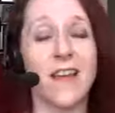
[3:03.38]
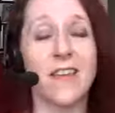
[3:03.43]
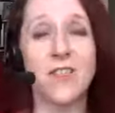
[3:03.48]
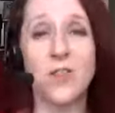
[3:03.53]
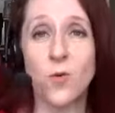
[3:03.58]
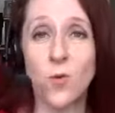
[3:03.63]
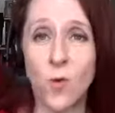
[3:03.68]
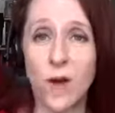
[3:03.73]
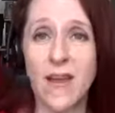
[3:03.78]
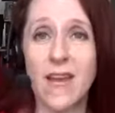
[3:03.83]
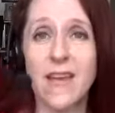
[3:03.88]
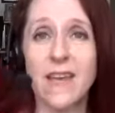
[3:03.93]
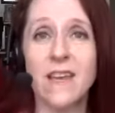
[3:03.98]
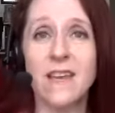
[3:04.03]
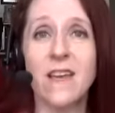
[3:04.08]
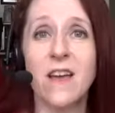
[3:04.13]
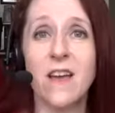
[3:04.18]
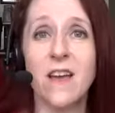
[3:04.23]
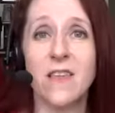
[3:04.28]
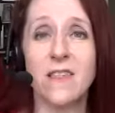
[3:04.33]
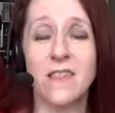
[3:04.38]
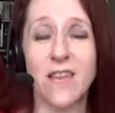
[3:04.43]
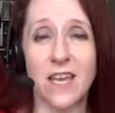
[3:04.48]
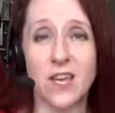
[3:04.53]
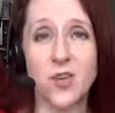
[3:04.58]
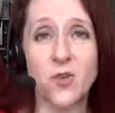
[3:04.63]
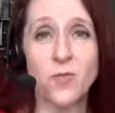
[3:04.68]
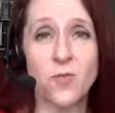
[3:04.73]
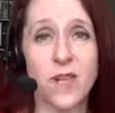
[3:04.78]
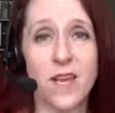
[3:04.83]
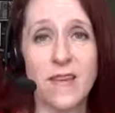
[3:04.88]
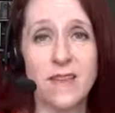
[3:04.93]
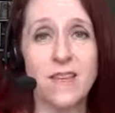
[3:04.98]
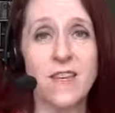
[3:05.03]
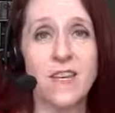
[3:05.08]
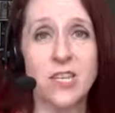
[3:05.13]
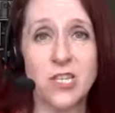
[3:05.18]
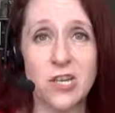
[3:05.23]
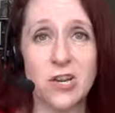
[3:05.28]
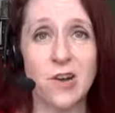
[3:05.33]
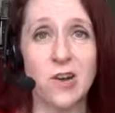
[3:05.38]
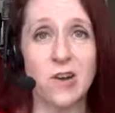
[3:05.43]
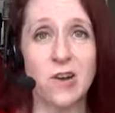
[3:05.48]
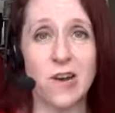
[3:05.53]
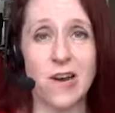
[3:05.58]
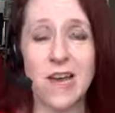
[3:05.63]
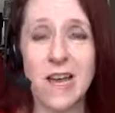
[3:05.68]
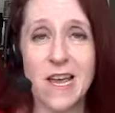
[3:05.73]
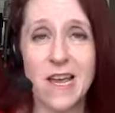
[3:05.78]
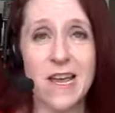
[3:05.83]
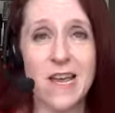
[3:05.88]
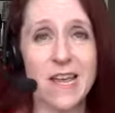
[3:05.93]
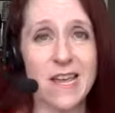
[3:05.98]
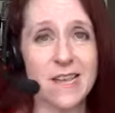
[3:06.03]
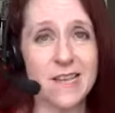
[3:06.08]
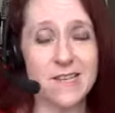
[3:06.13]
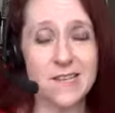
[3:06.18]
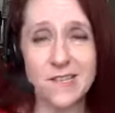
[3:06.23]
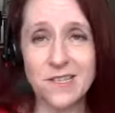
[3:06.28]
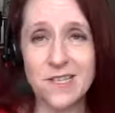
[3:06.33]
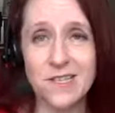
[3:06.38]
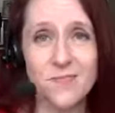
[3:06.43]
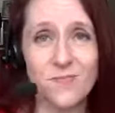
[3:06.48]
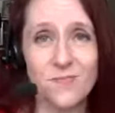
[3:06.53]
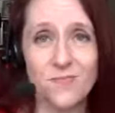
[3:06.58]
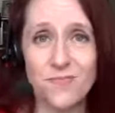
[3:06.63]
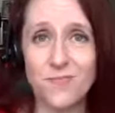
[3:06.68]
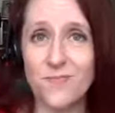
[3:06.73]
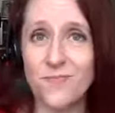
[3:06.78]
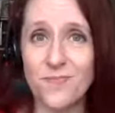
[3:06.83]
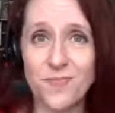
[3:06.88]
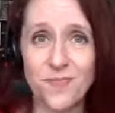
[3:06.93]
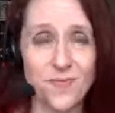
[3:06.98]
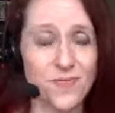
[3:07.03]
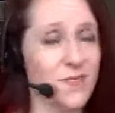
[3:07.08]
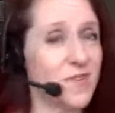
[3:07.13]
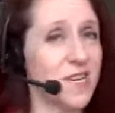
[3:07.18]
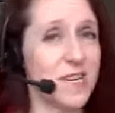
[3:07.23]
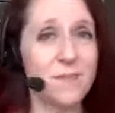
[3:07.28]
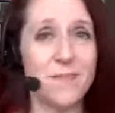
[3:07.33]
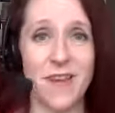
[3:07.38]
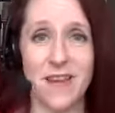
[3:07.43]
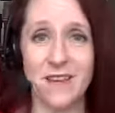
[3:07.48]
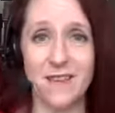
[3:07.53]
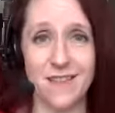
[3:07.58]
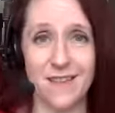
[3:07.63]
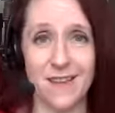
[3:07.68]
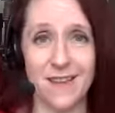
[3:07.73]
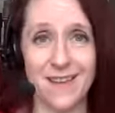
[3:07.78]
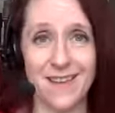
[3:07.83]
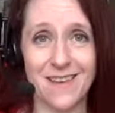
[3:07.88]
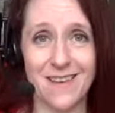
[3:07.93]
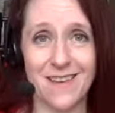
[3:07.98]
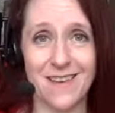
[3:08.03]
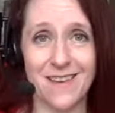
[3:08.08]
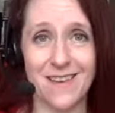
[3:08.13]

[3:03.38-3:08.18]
And the way that you play the guitar is pretty basic.